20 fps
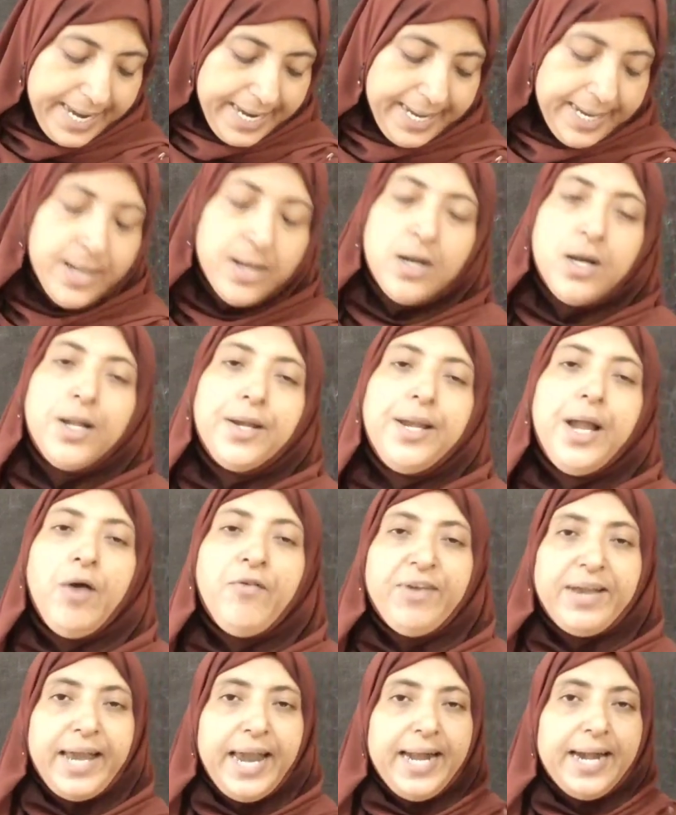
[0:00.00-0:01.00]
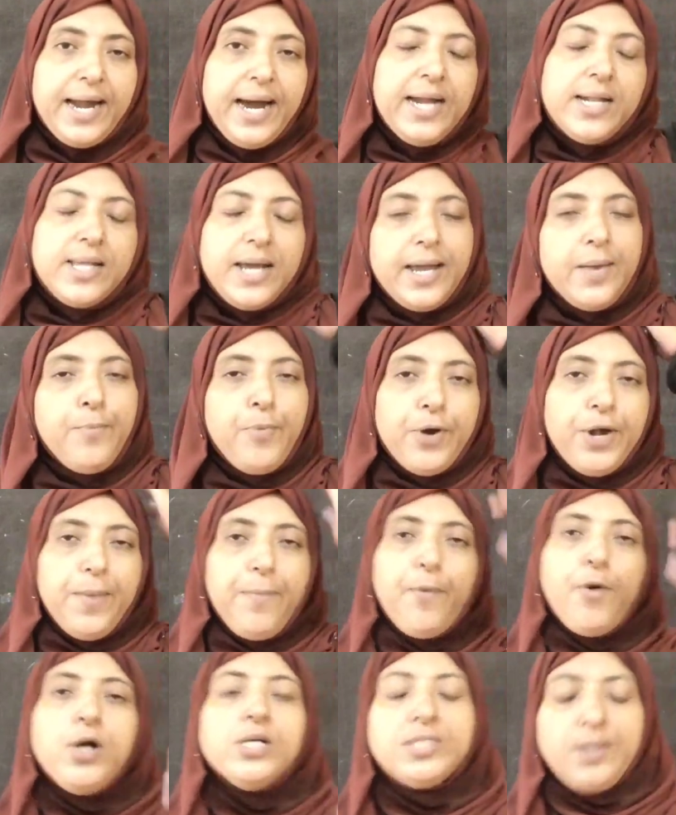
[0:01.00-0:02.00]
Then now we can write the
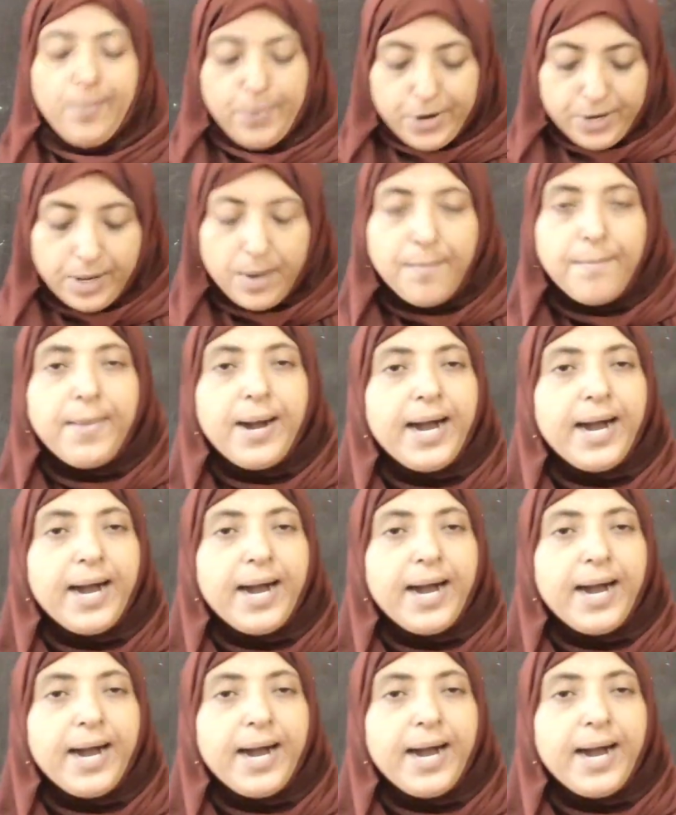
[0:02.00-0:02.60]
important points about